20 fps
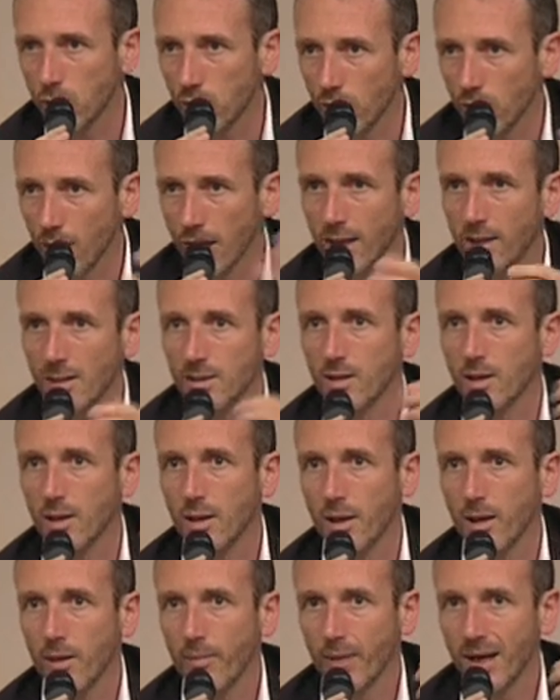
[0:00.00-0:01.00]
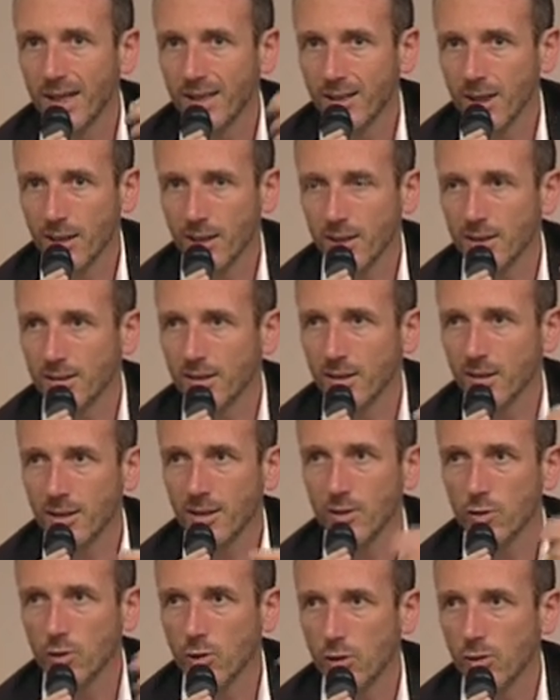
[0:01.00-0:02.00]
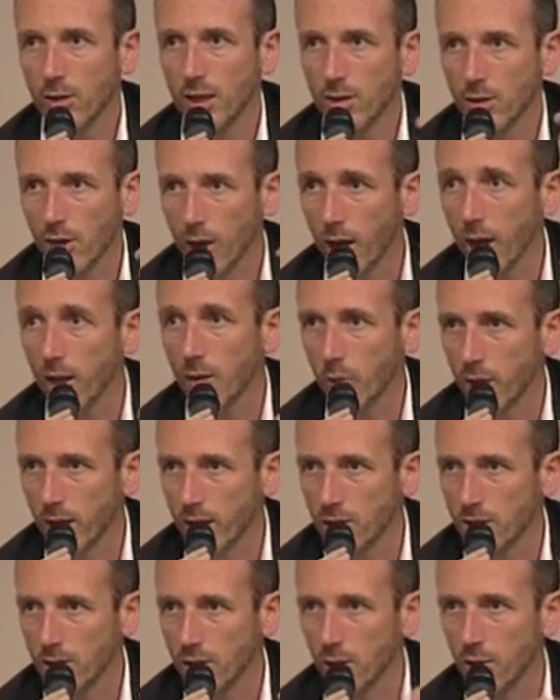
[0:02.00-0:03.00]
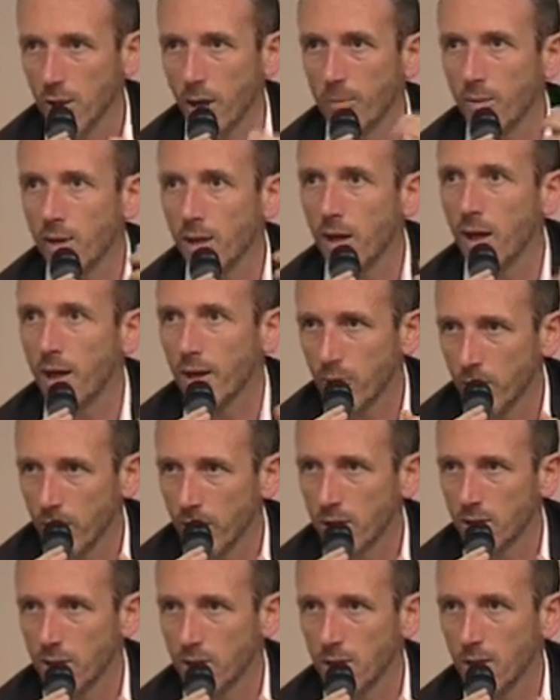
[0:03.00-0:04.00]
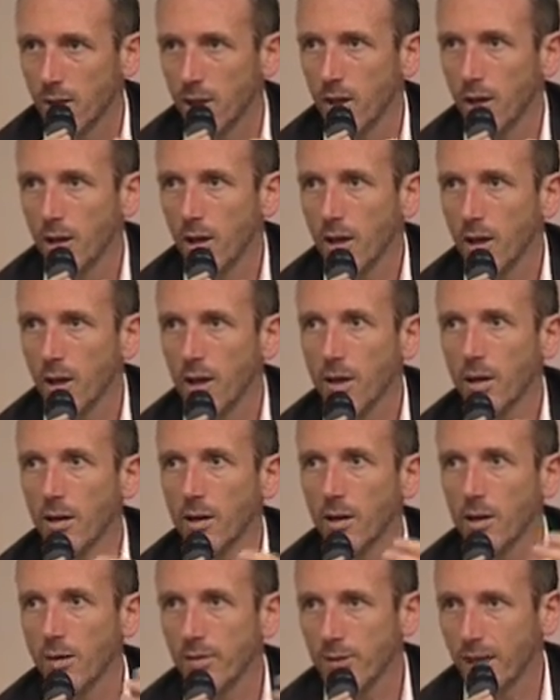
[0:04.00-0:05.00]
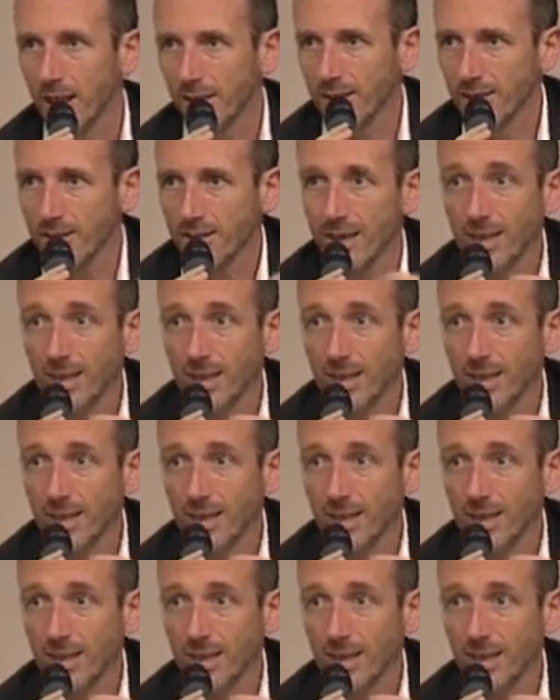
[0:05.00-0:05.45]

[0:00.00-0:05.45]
create, by target setting, you create a language, a common language, that is